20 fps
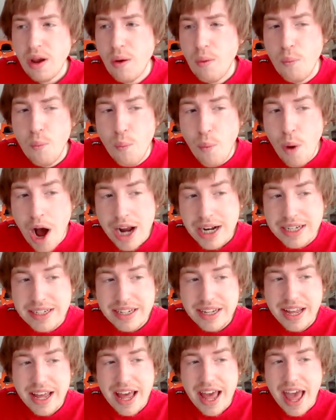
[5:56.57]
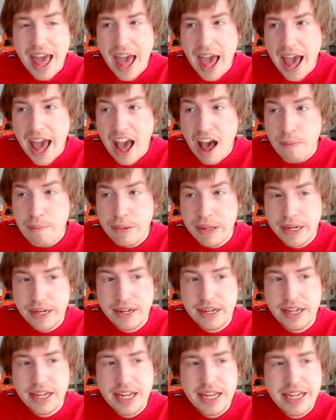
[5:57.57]
What
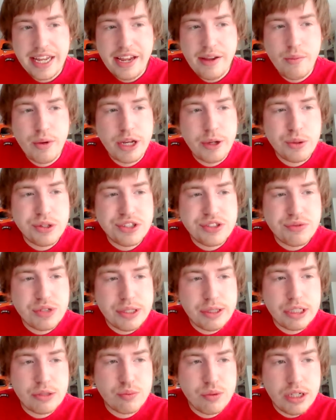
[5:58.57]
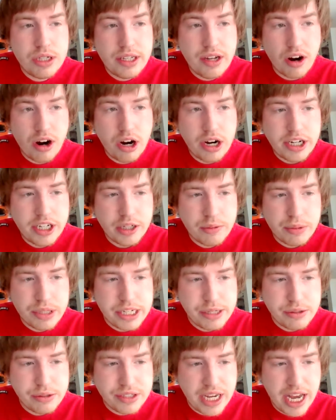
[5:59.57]
happened? He was really arguably
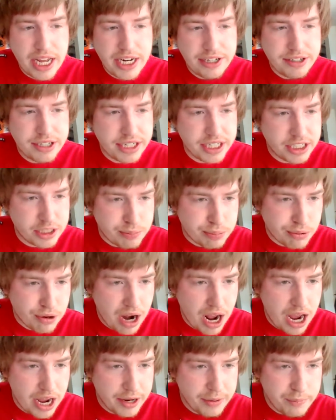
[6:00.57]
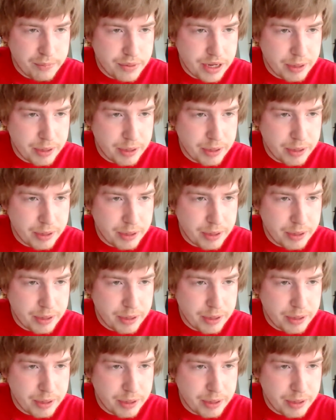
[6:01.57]
he was entering his prime.